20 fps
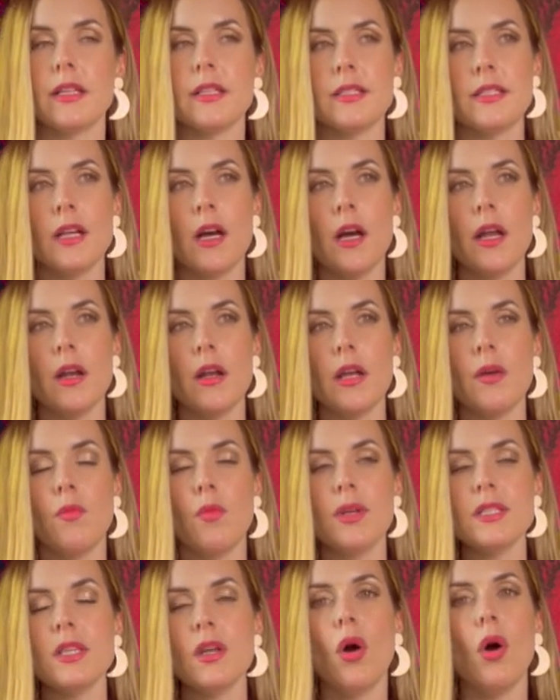It
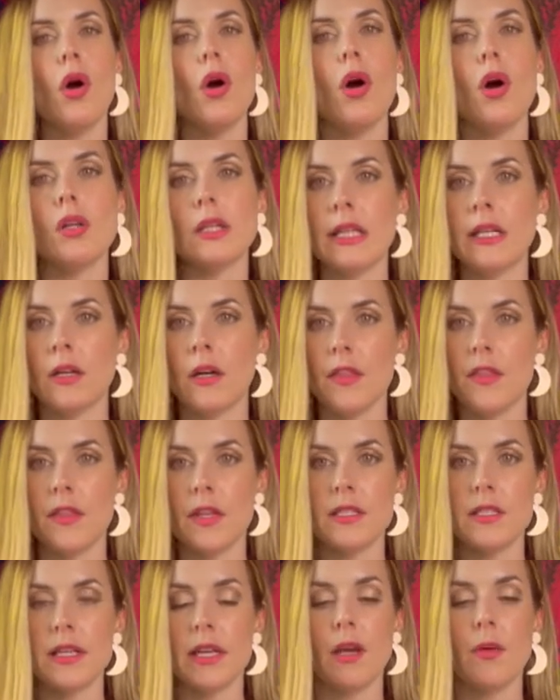wasn't all
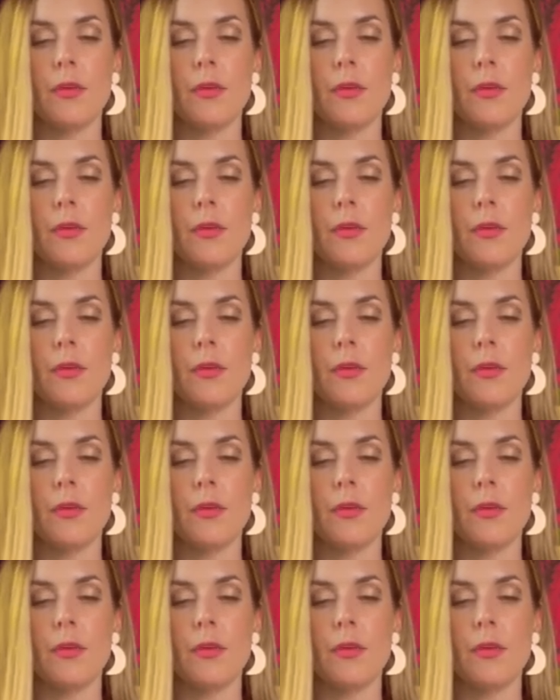inauthentic.